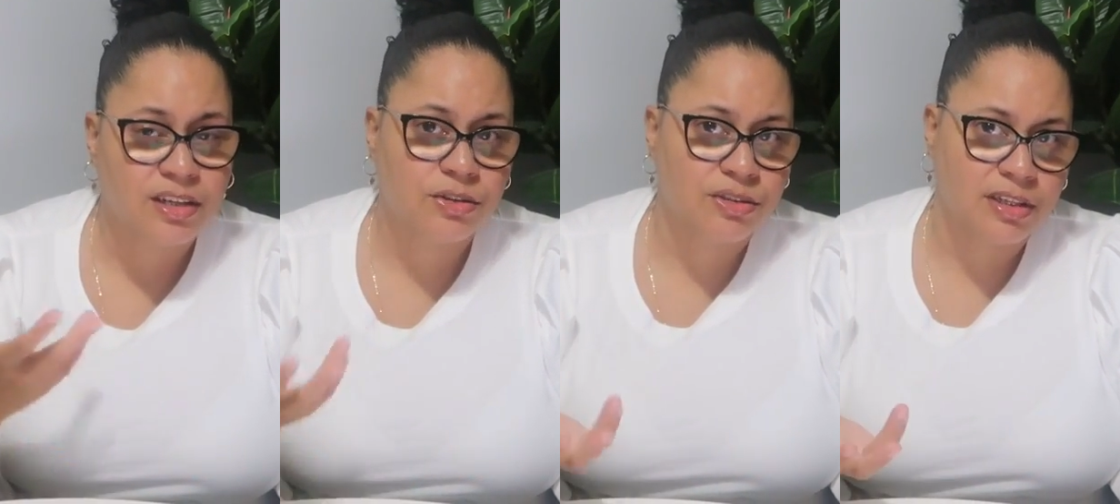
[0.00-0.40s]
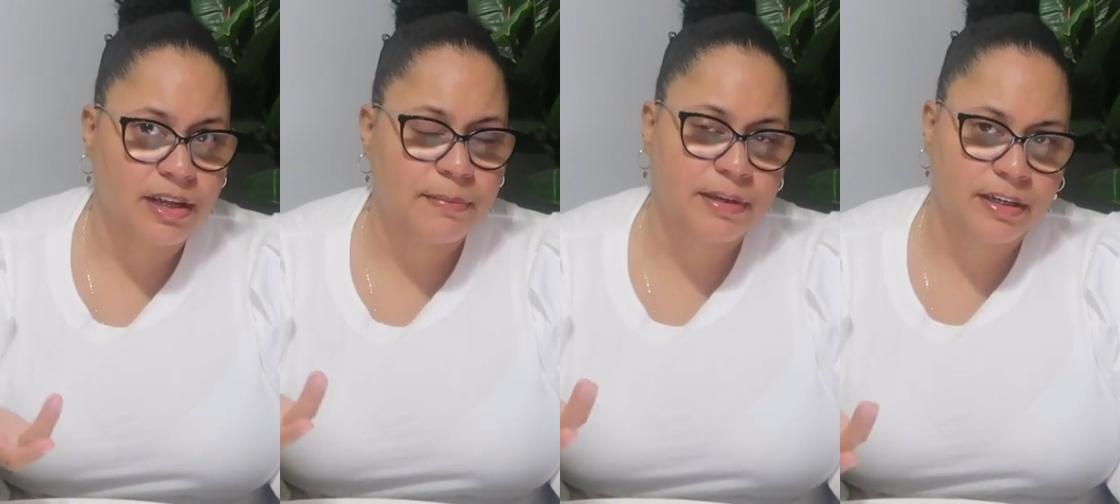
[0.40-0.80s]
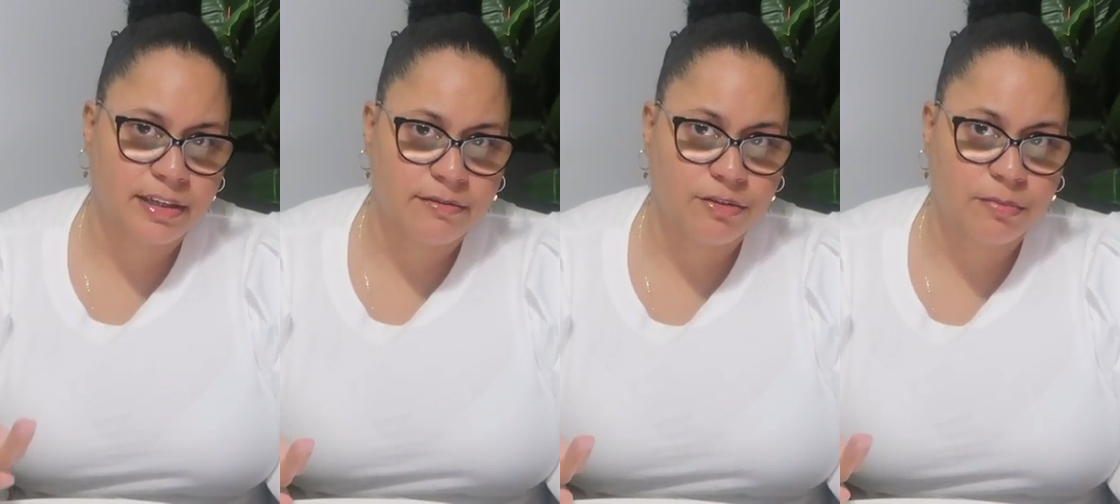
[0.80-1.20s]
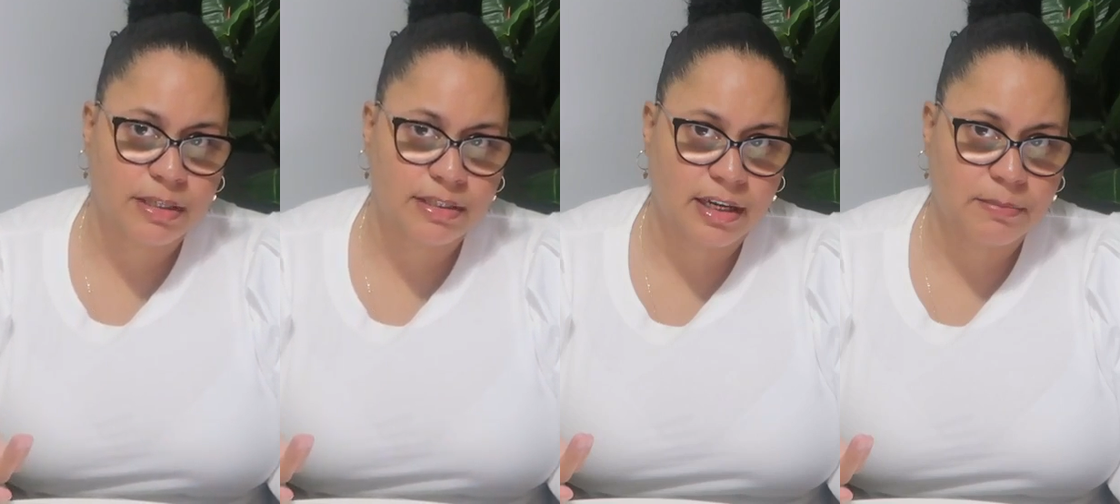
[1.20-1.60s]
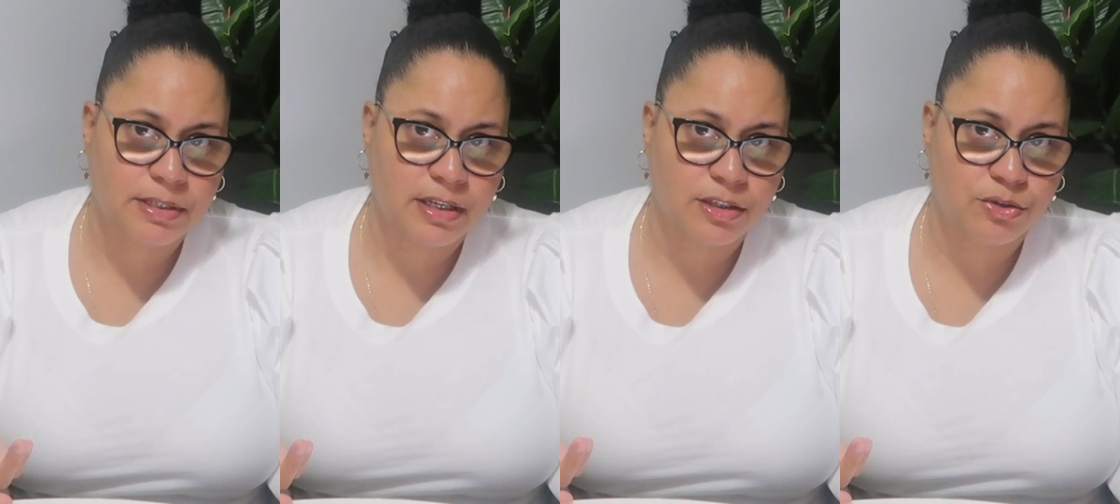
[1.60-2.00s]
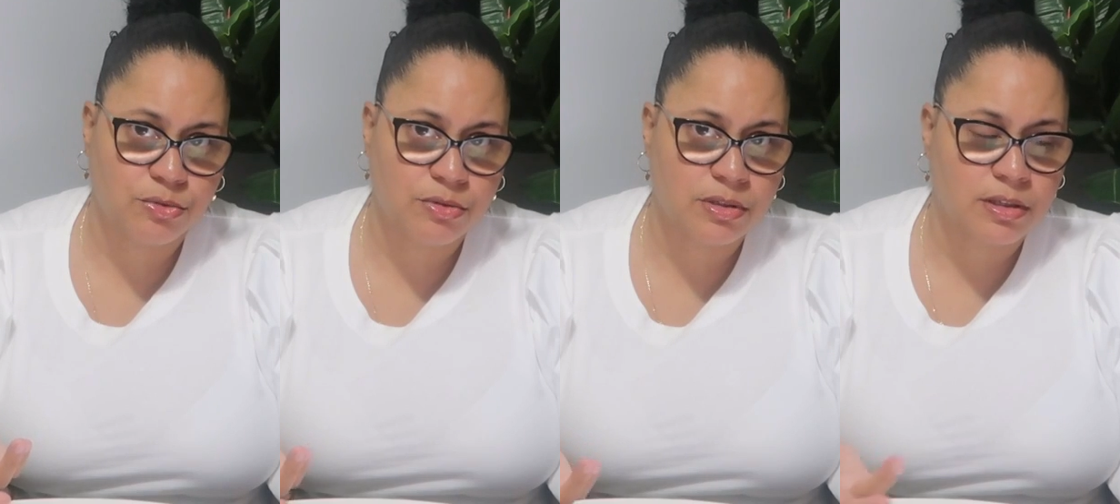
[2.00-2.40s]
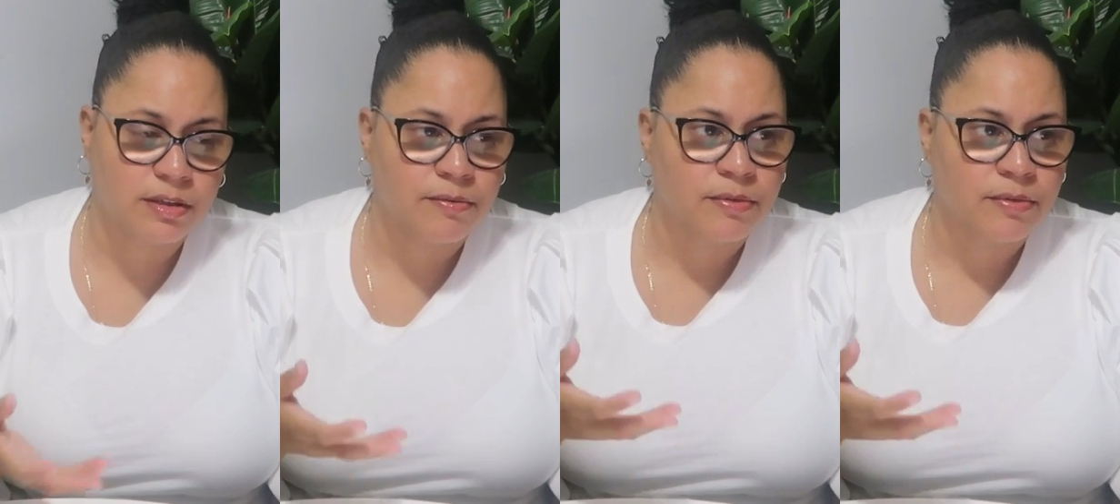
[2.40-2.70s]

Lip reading: So today I'm going to give you my top 10 tools.